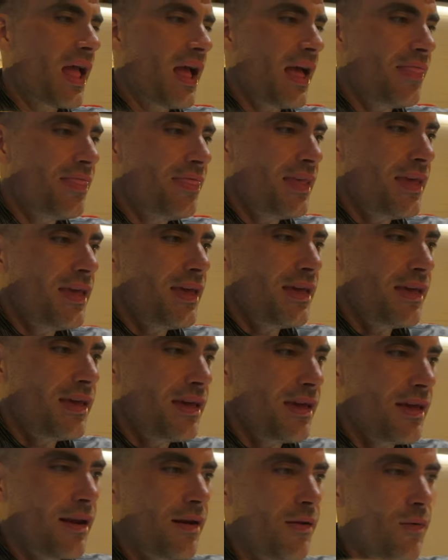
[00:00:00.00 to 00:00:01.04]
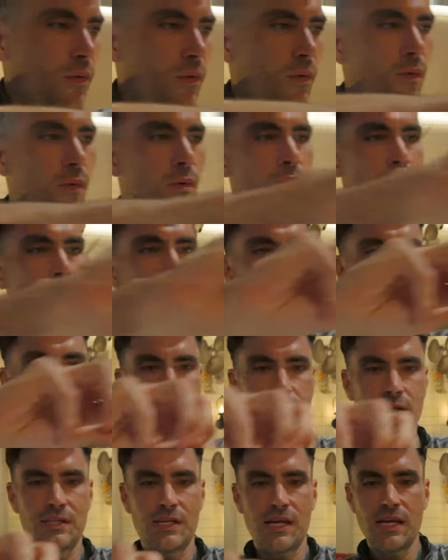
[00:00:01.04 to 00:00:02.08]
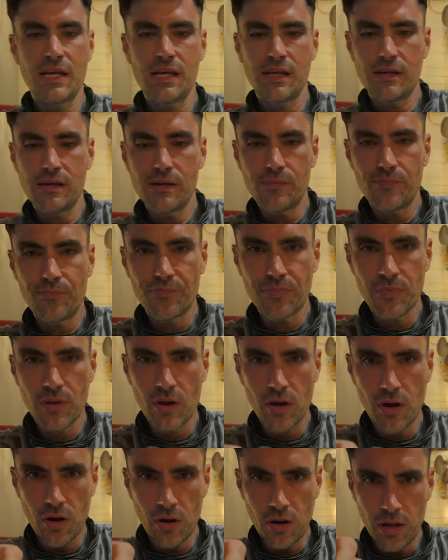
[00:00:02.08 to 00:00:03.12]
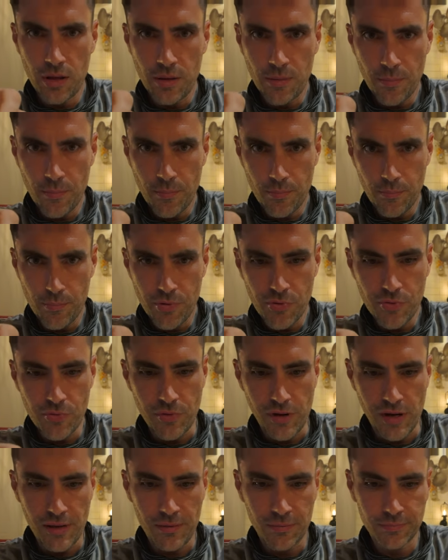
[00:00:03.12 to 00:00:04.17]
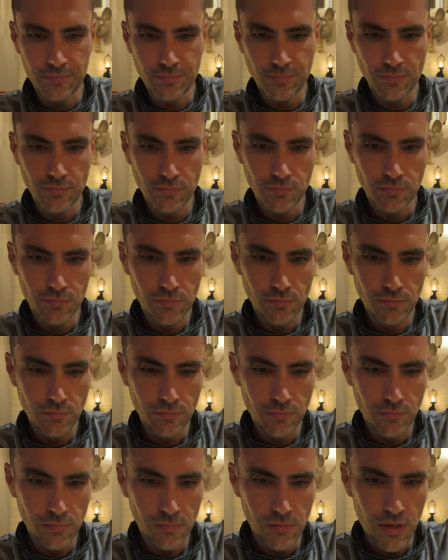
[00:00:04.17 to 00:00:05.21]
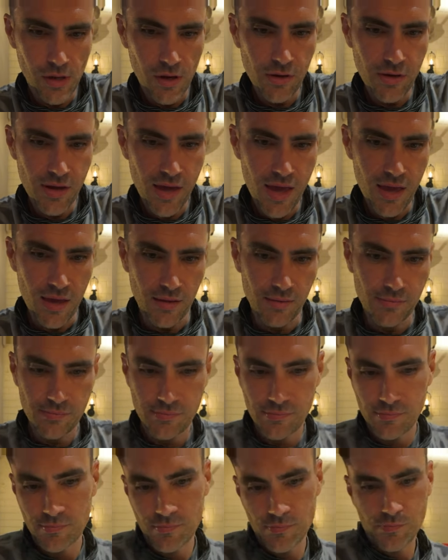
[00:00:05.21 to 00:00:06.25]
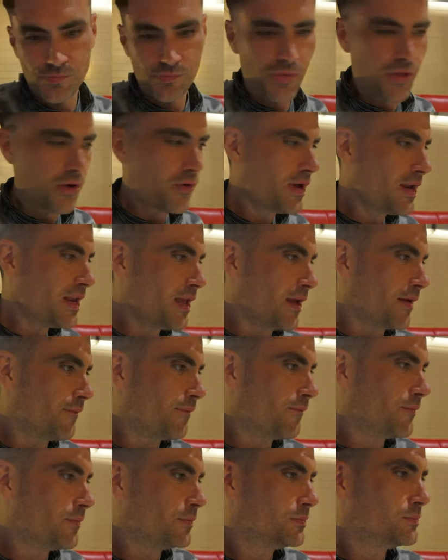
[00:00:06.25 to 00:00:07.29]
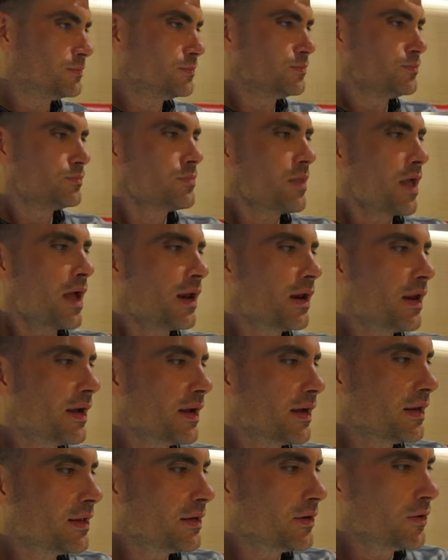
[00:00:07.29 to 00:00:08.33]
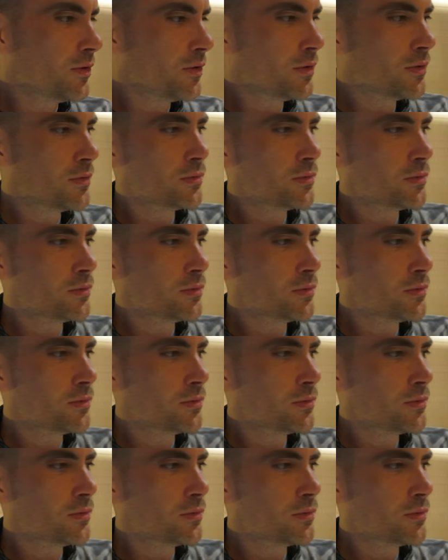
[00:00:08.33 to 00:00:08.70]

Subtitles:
And then, chicken kolhapuri. Okay, no idea. And like a little,